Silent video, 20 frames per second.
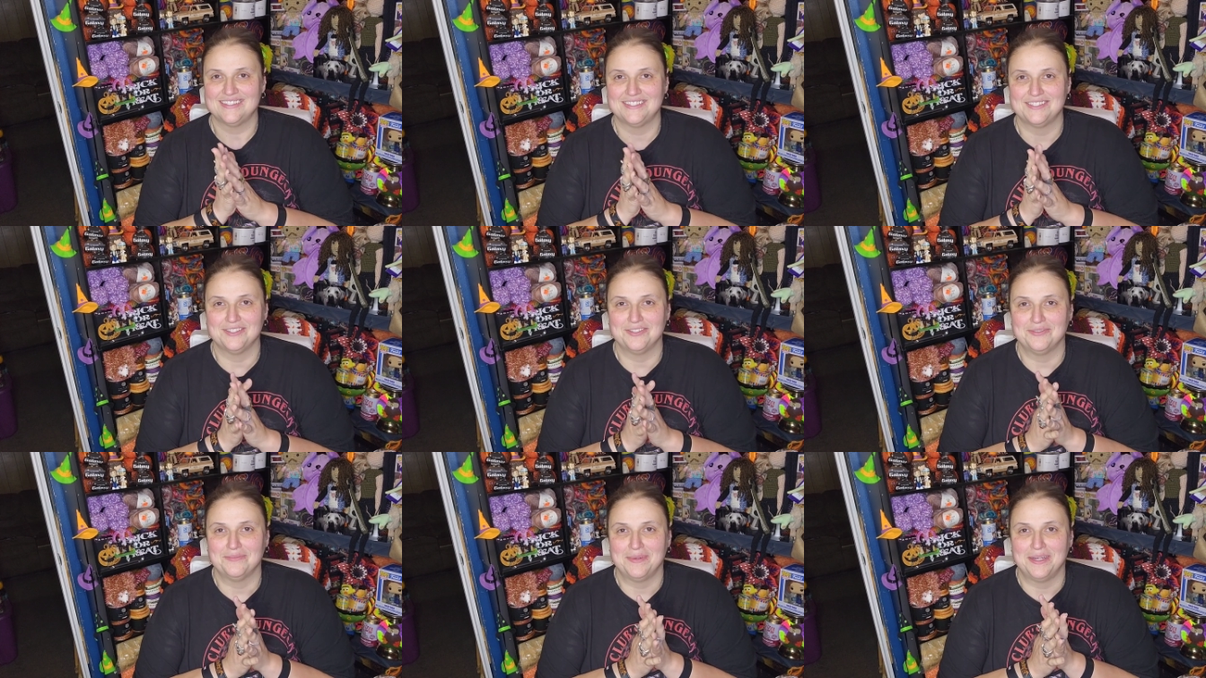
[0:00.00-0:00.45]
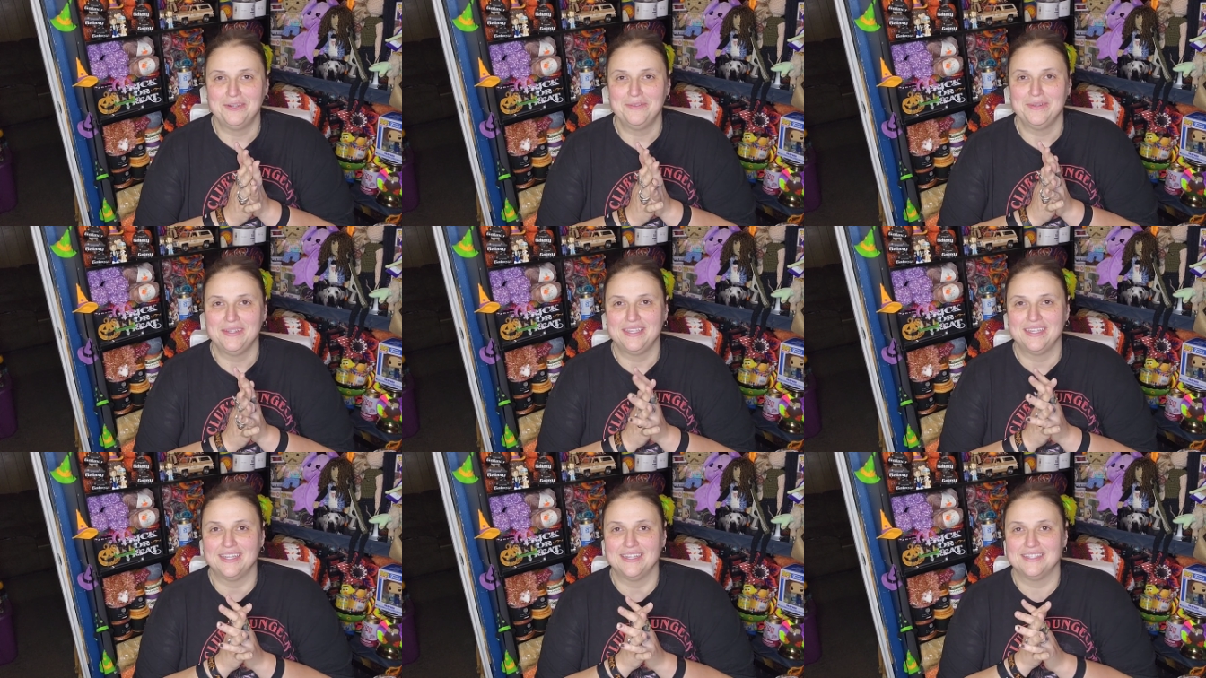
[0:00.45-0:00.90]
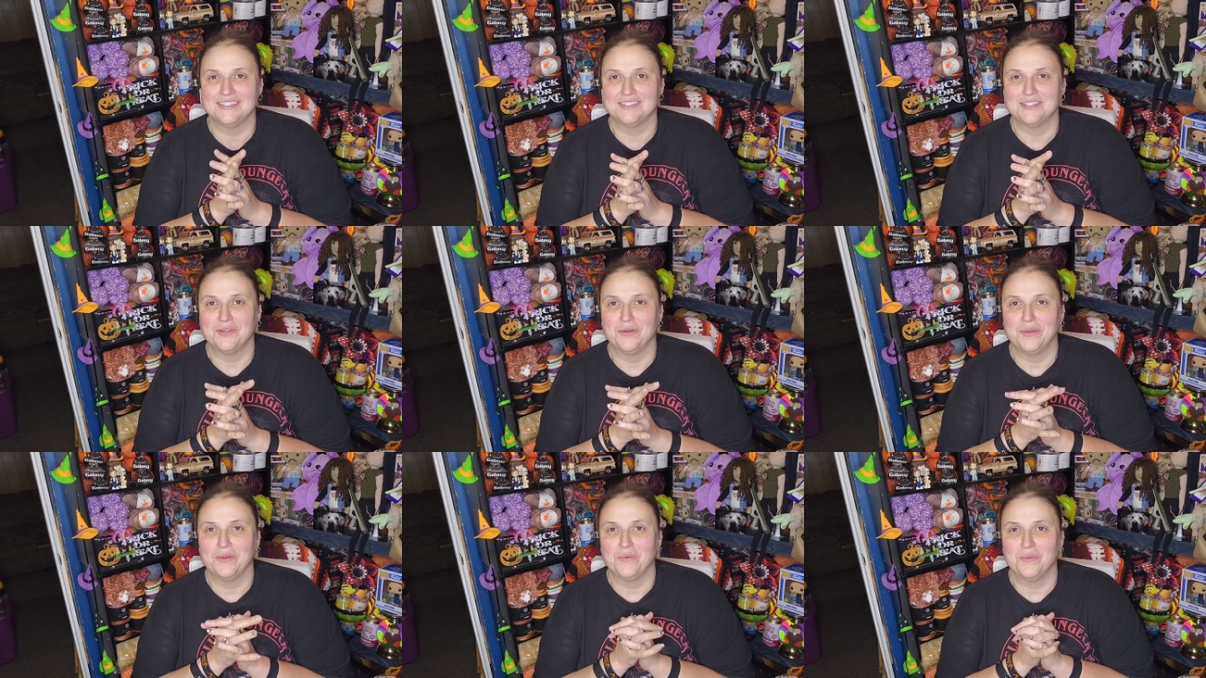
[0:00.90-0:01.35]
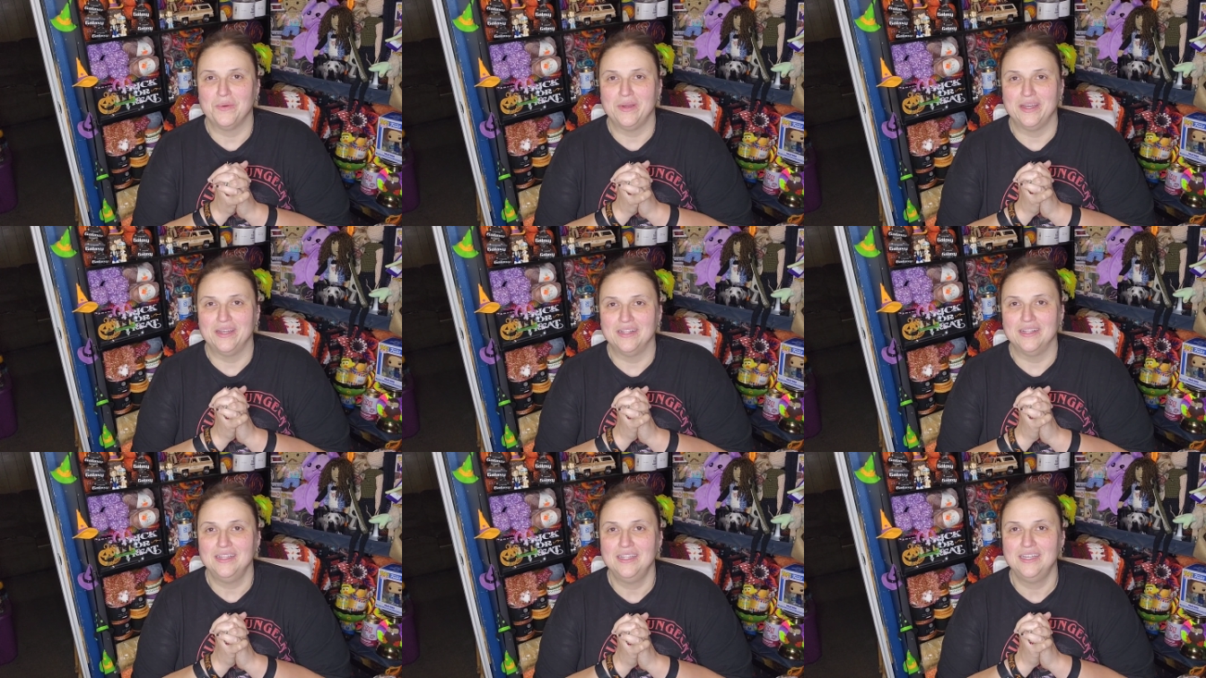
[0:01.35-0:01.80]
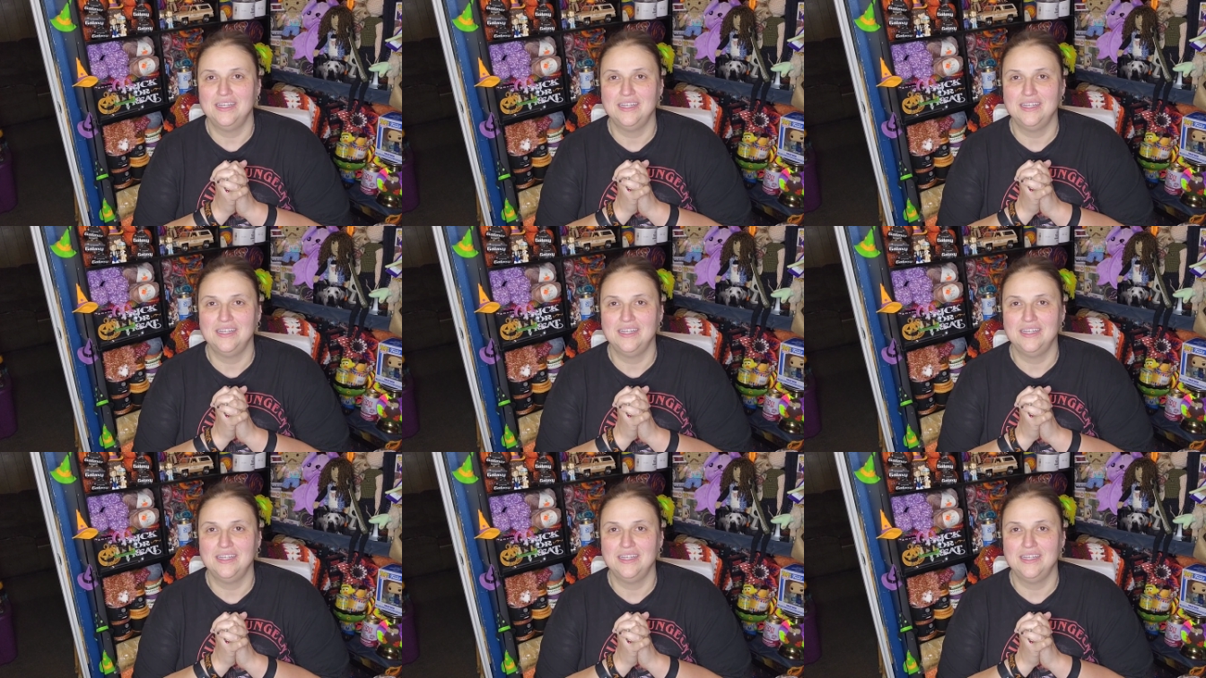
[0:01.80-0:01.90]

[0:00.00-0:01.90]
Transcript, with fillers: so my weekend is going well.